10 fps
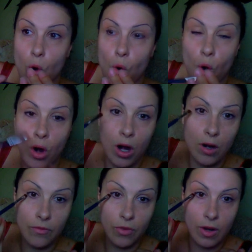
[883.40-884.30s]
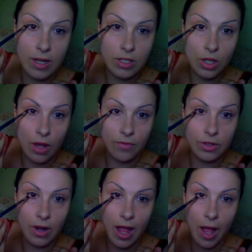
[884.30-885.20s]
or for a
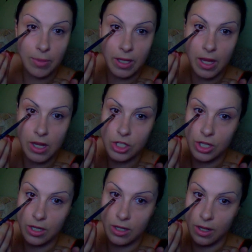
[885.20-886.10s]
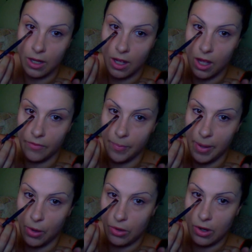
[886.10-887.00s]
softer application of a
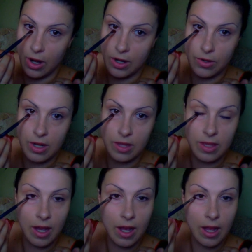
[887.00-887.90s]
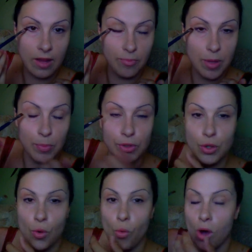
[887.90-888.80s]
powder underneath the eye if people
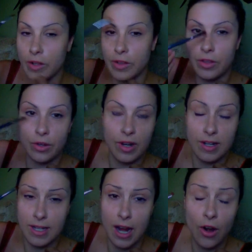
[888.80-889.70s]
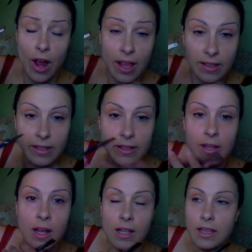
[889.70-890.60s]
don't want their entire eyelid
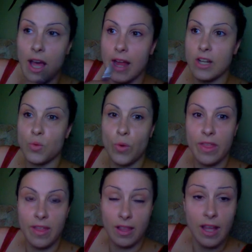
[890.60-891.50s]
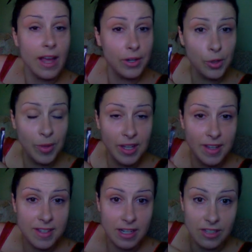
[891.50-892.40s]
lined with a liner
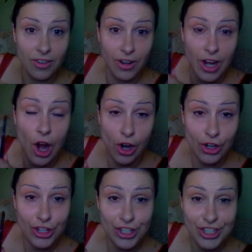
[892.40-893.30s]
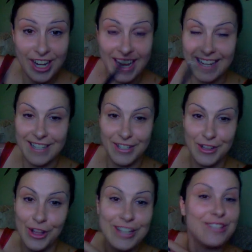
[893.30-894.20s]
because it is very harsh. And
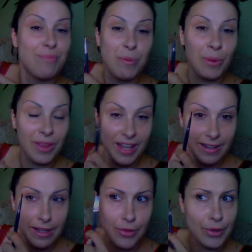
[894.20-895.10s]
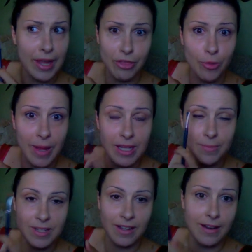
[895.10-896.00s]
lots of people that either get their
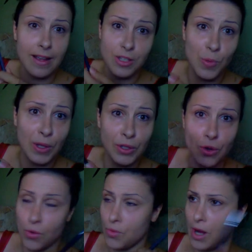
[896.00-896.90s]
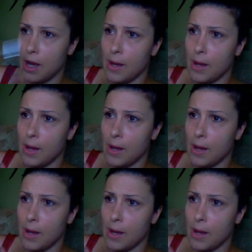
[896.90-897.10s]
makeup done, as you well know,